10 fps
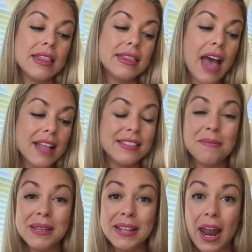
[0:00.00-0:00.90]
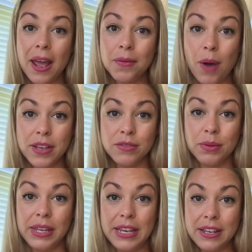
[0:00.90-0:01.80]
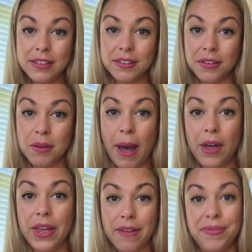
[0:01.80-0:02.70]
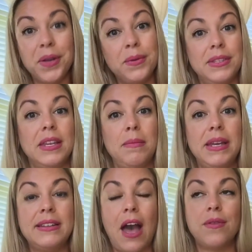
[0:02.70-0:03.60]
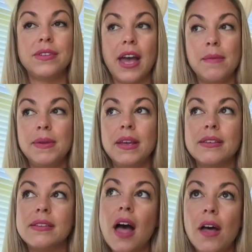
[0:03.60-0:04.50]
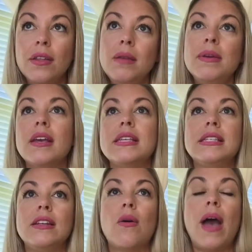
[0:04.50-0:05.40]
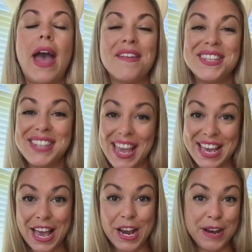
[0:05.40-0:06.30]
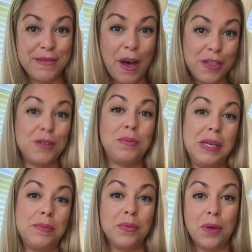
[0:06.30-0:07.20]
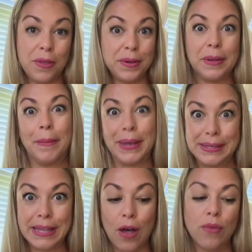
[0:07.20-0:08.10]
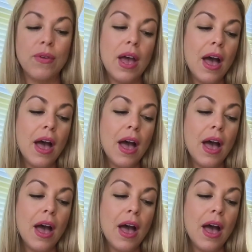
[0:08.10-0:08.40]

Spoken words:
that's something that I was really concerned about, if there was going to be downtime, because not only because, you know, I have to take care of other people other than myself,